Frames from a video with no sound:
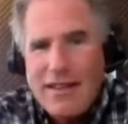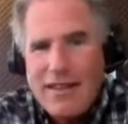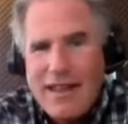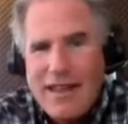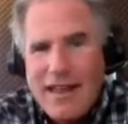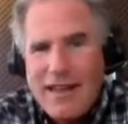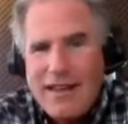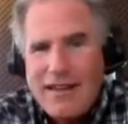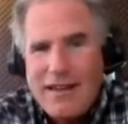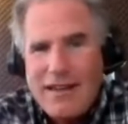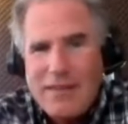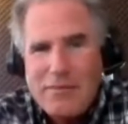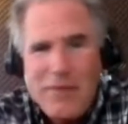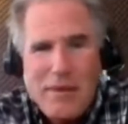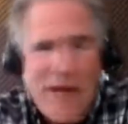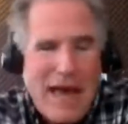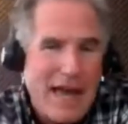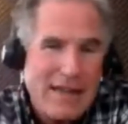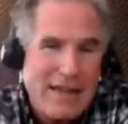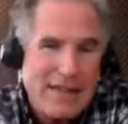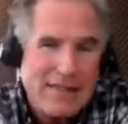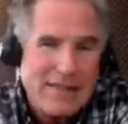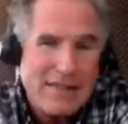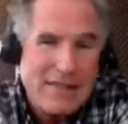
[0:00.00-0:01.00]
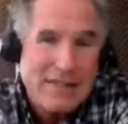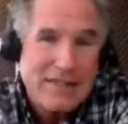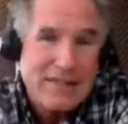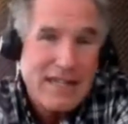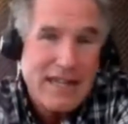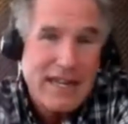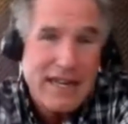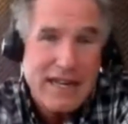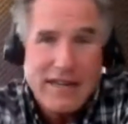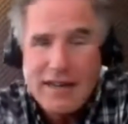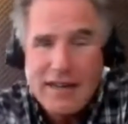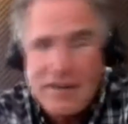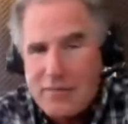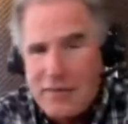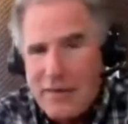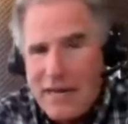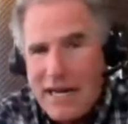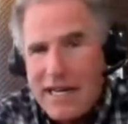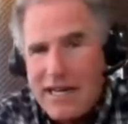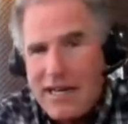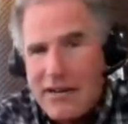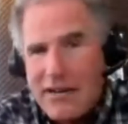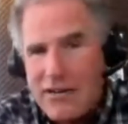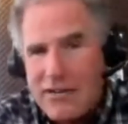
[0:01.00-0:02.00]
that patents take
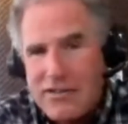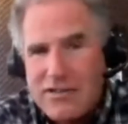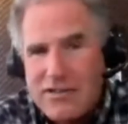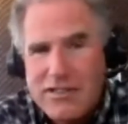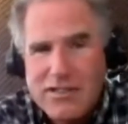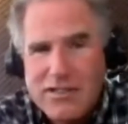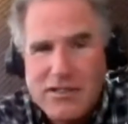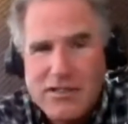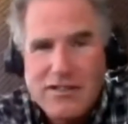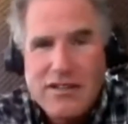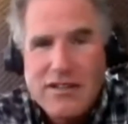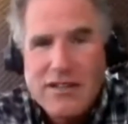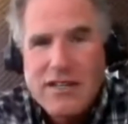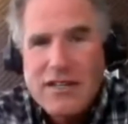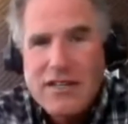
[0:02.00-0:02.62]
many years to